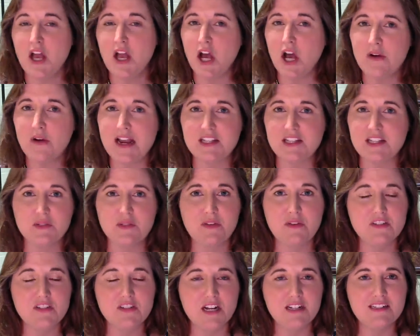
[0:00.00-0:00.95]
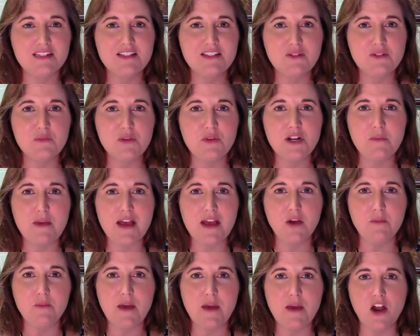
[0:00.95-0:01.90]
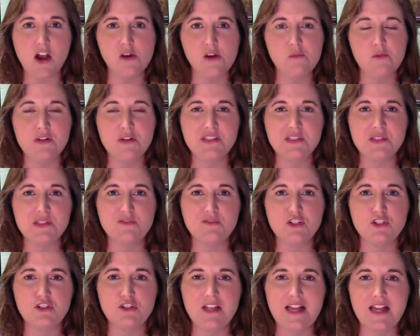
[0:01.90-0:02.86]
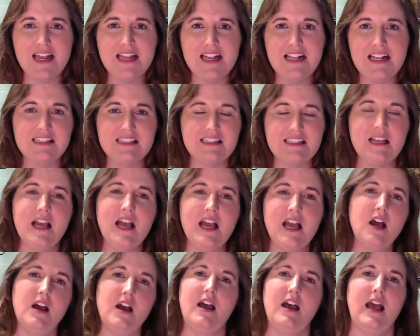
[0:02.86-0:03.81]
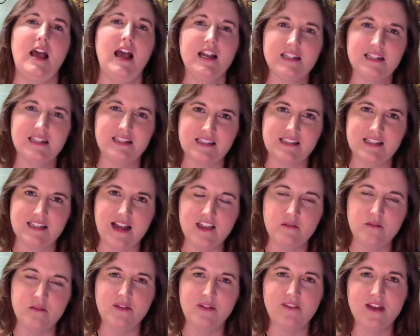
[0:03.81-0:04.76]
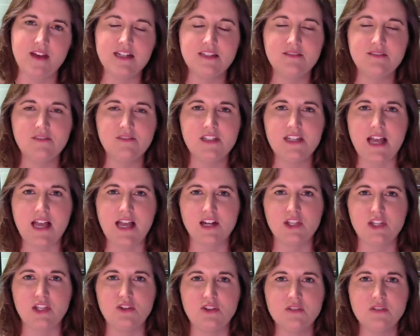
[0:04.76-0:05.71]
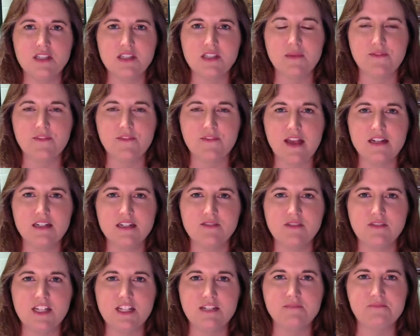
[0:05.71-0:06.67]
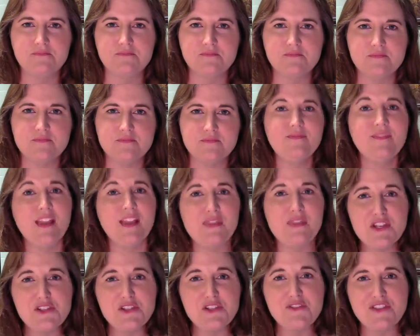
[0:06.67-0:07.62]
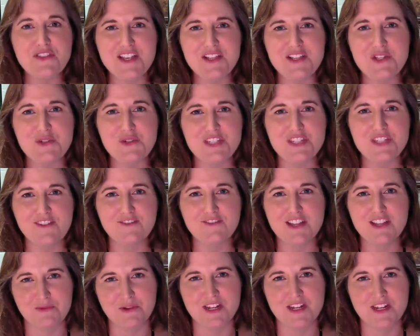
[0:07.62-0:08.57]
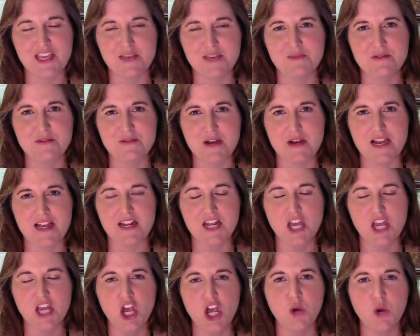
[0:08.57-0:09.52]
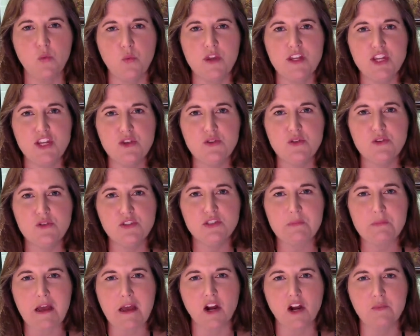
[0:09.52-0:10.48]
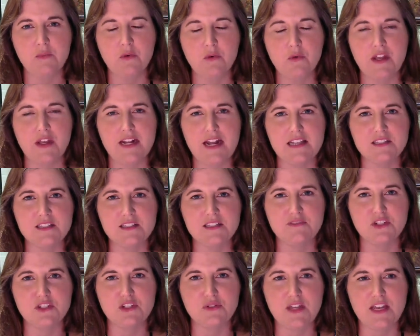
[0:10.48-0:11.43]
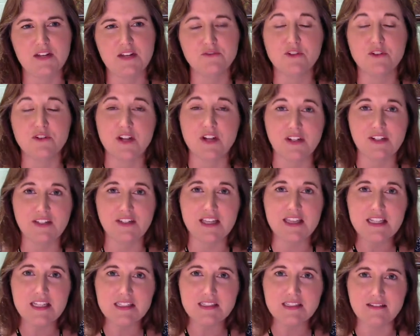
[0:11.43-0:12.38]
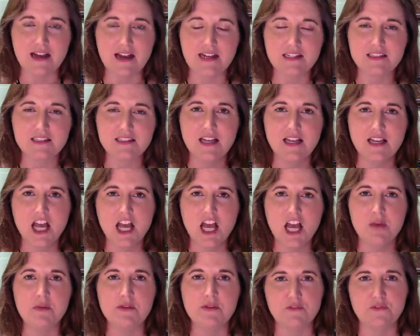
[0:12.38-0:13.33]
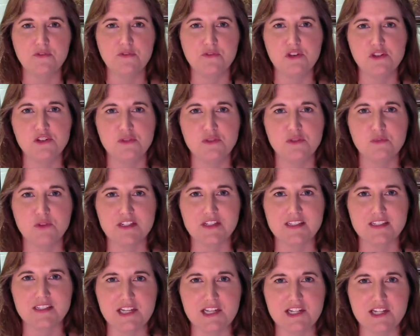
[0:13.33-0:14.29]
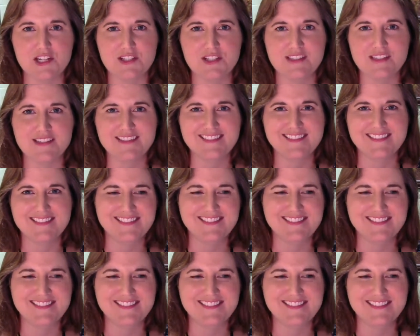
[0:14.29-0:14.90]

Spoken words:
All right, so we've talked a little bit about PowerPoints as visual aids, how to design them effectively, how to use them effectively. These are things you definitely want to keep in mind when you use PowerPoint as a visual aid for not only this class, but for future presentations.